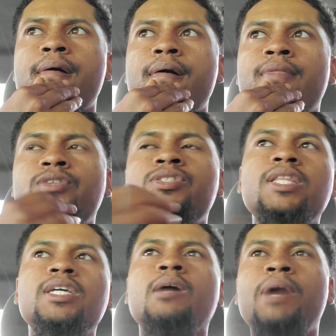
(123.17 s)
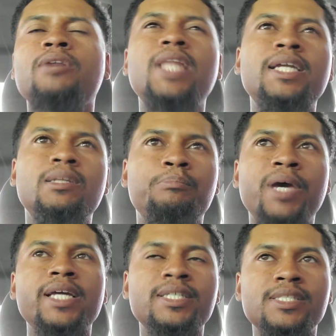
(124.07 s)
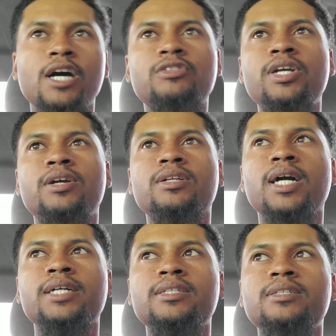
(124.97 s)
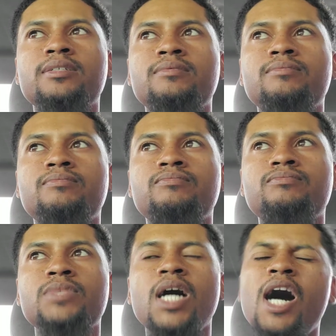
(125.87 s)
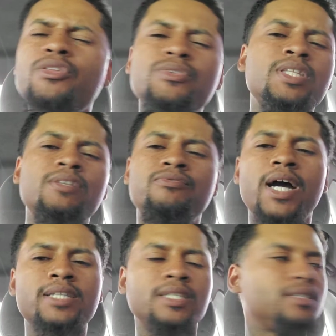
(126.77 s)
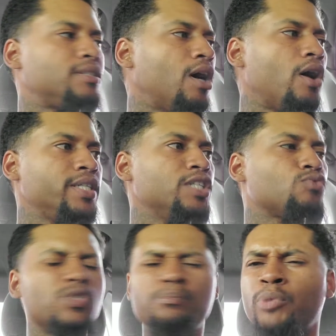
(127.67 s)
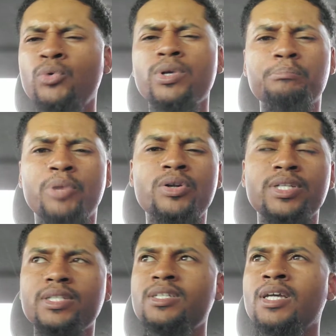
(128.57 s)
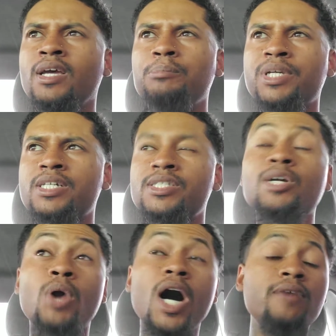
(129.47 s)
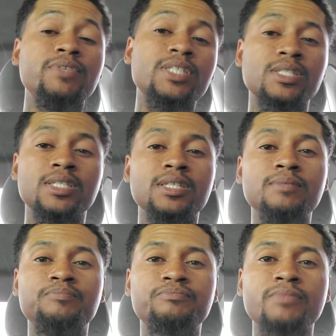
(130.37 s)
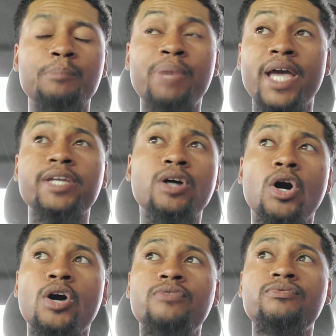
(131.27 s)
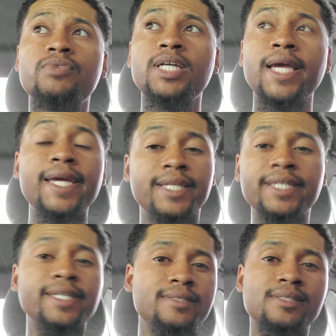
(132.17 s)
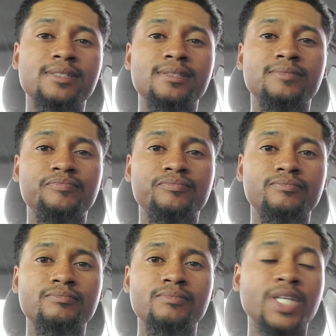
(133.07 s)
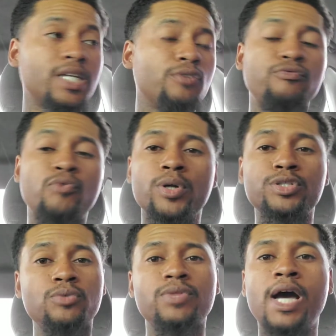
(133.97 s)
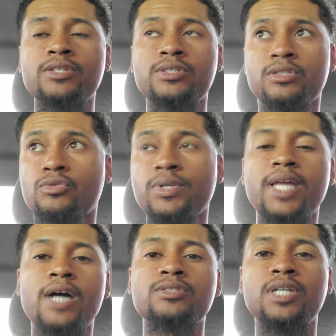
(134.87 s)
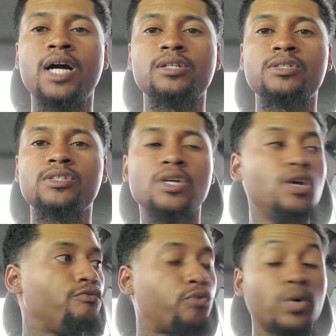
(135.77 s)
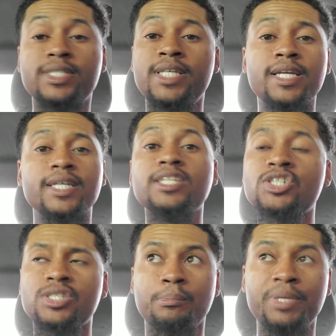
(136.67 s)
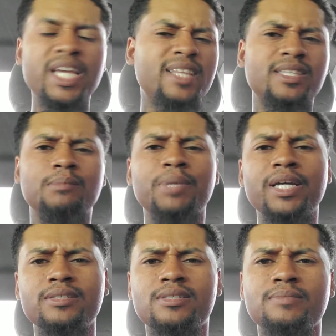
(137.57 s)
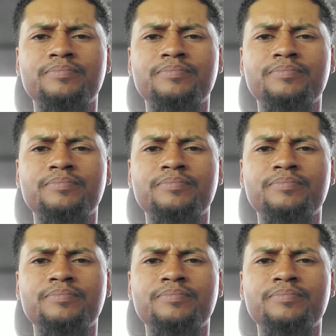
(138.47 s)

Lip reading: that debate in South Carolina, other than the fact that the audience was booing Bernie because they were obviously paid off elites that could afford $2,000 to $3,000 for a ticket just to be at the debate.